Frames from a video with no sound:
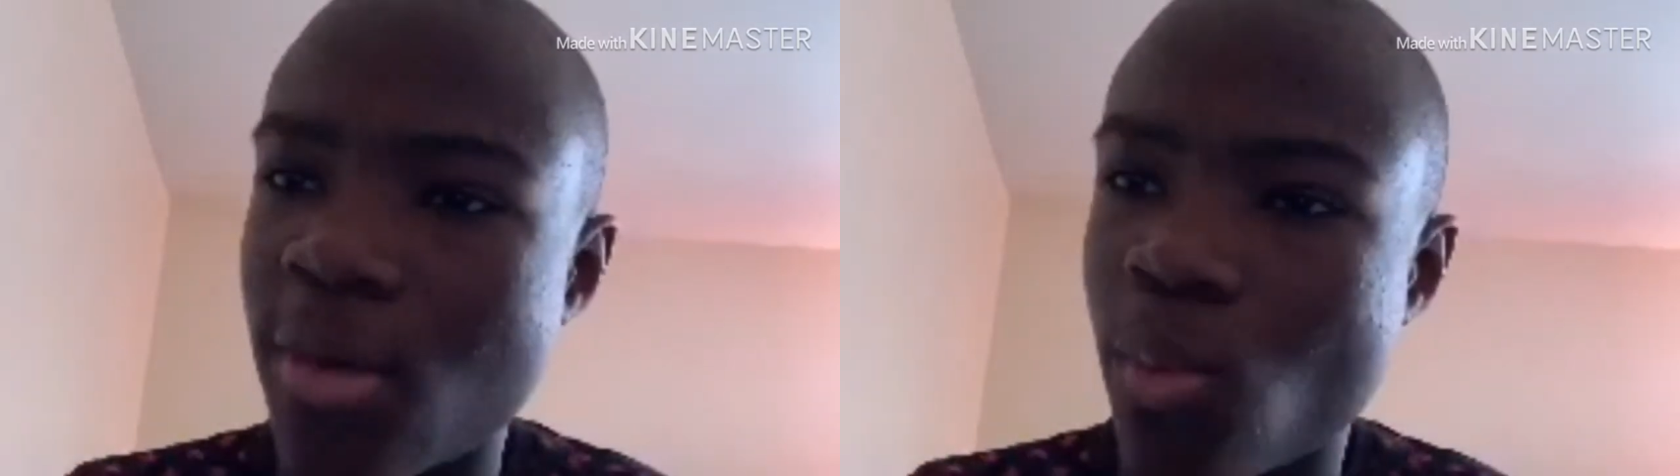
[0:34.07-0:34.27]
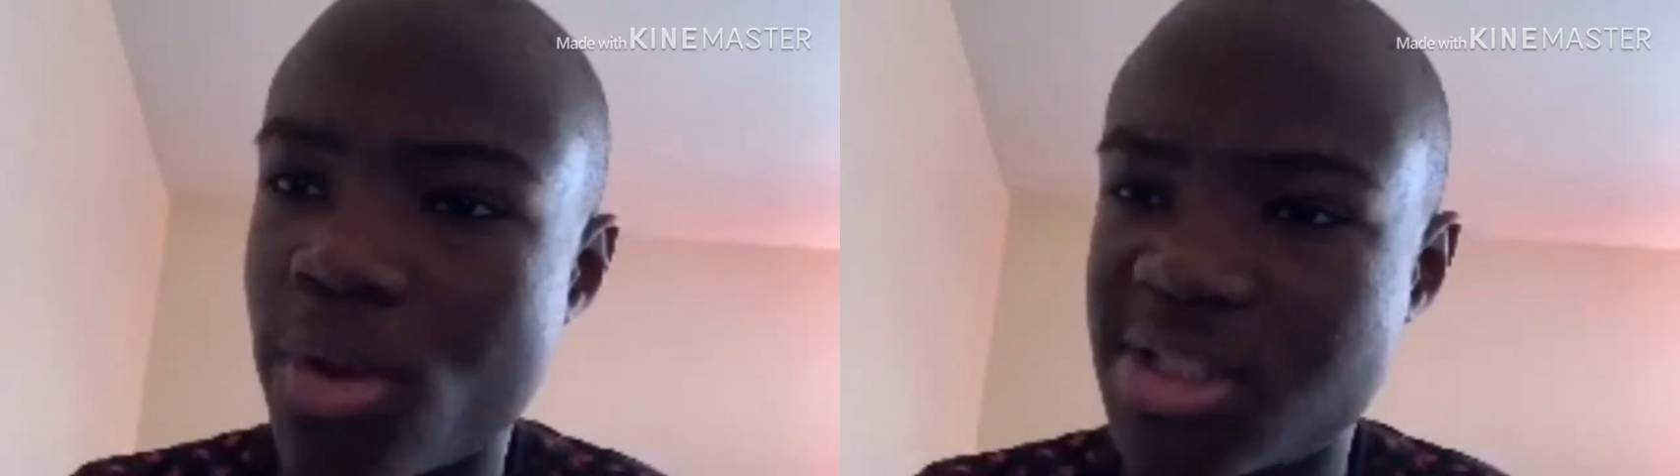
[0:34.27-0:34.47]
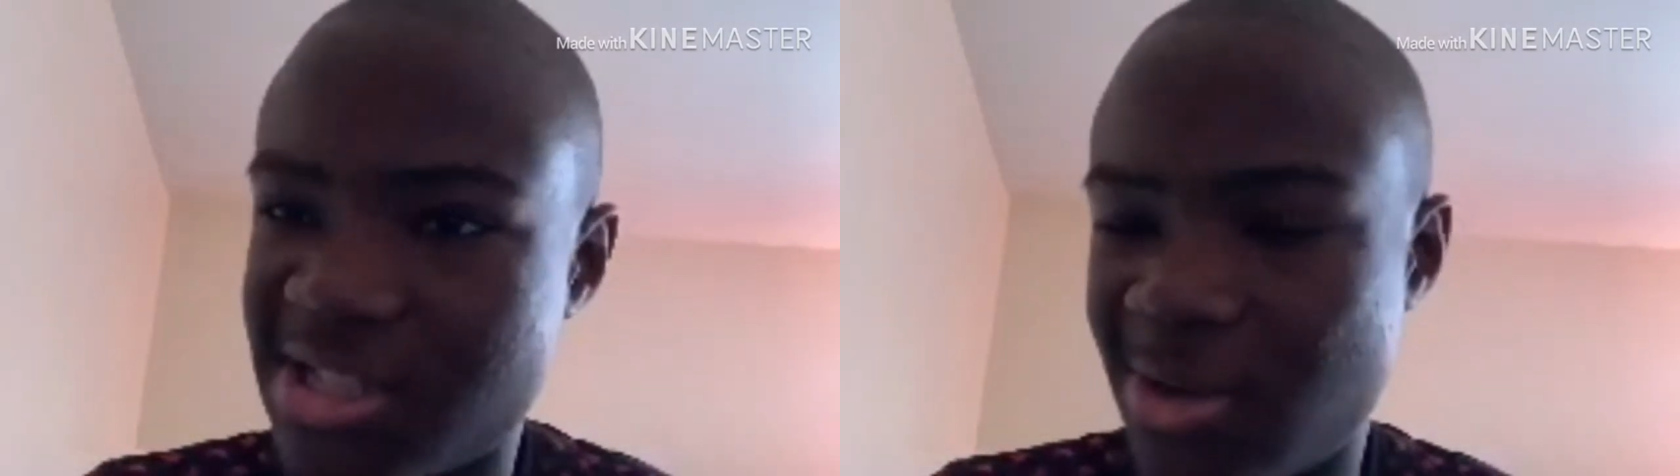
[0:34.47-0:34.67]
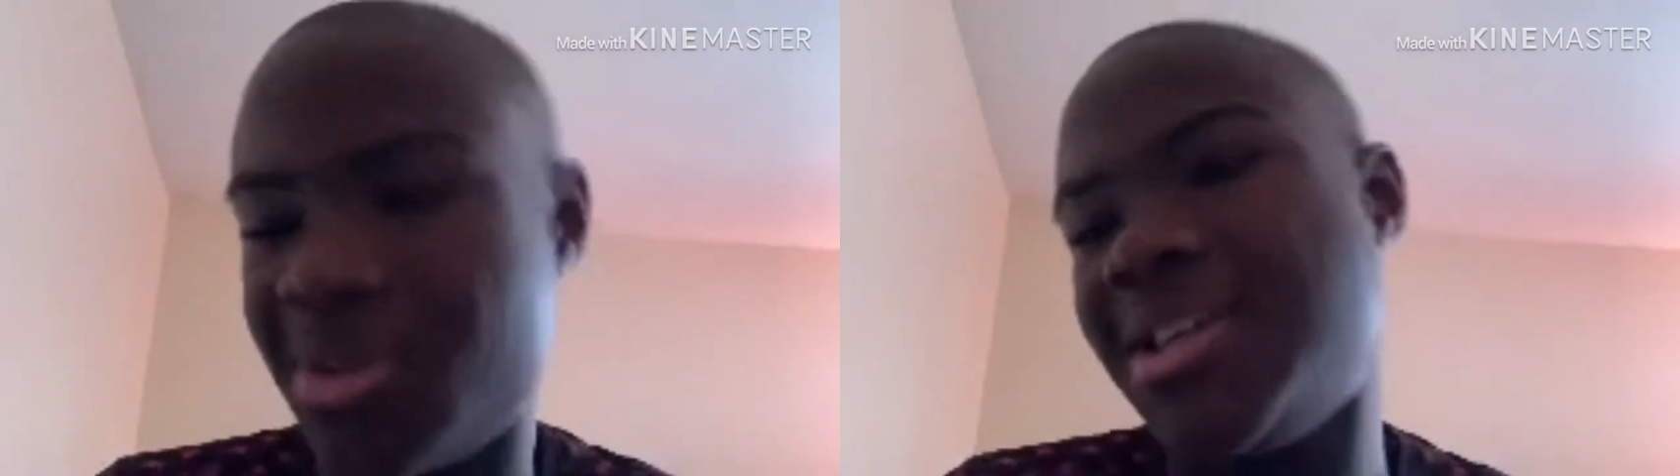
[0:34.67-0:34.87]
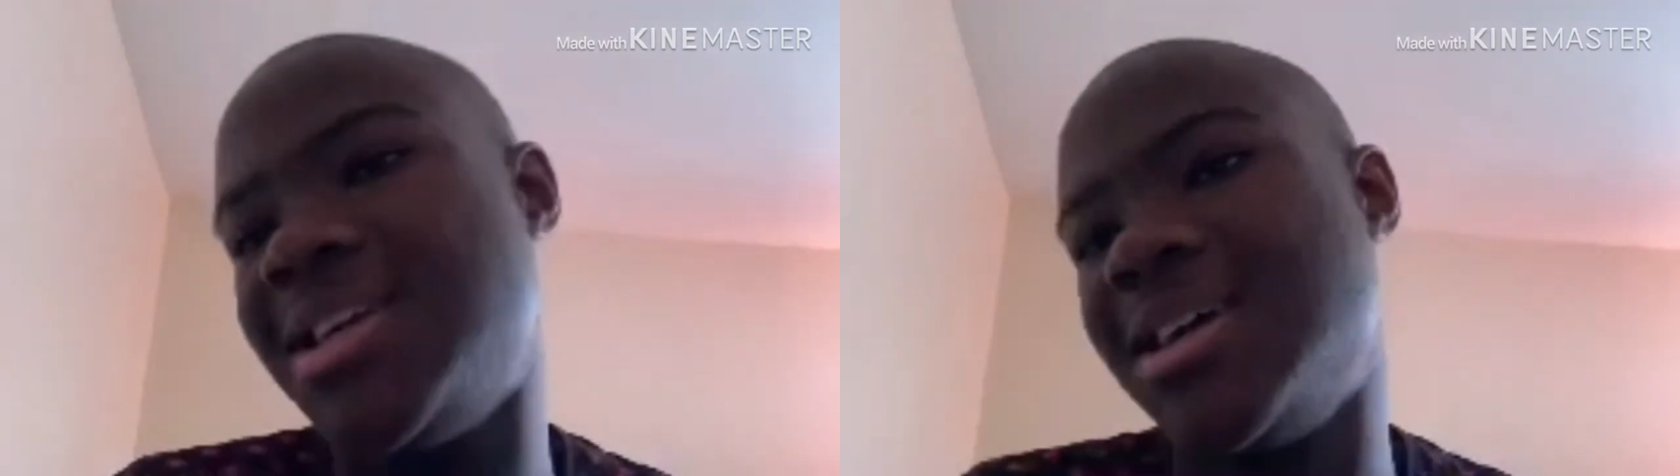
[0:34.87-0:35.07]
One out. He